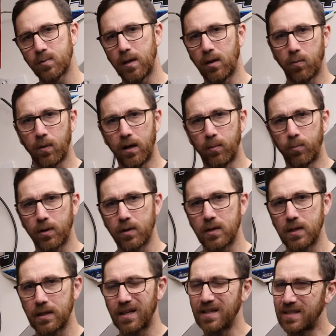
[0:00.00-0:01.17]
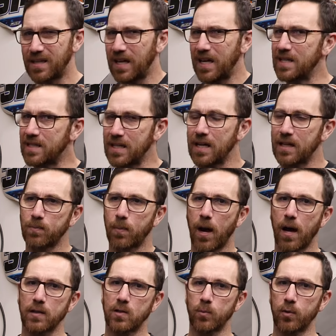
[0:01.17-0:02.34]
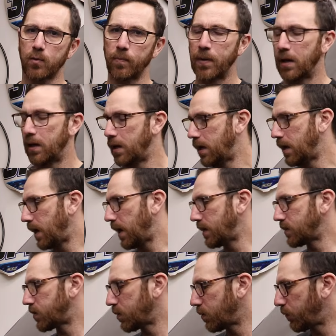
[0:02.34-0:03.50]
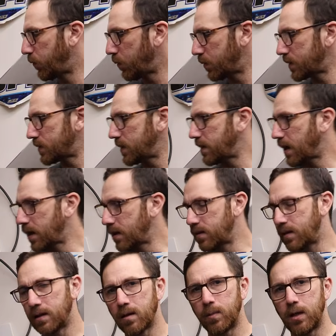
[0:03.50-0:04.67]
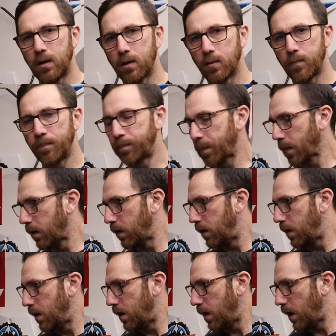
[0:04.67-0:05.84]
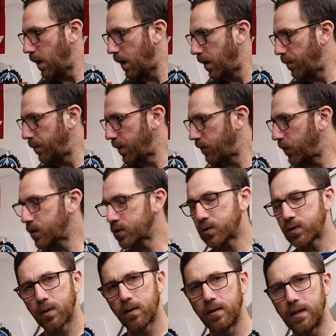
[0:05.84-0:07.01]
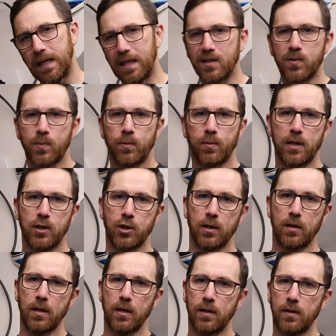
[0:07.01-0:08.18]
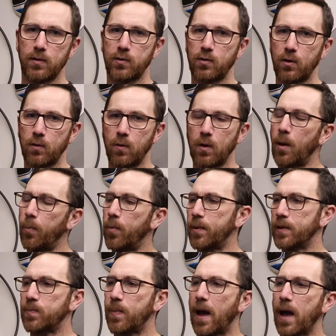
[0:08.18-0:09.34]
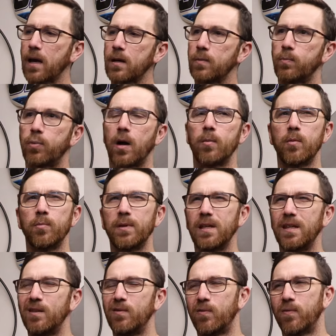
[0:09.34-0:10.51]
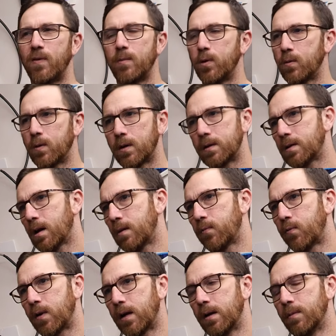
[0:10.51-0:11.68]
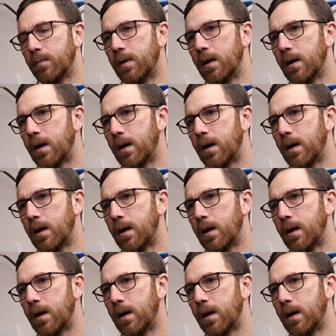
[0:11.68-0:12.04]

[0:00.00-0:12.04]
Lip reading: to be 3D printed as easy as possible. And so if you want to see that, then let me know. But first, the inspiration. So a couple months back, probably February timeframe,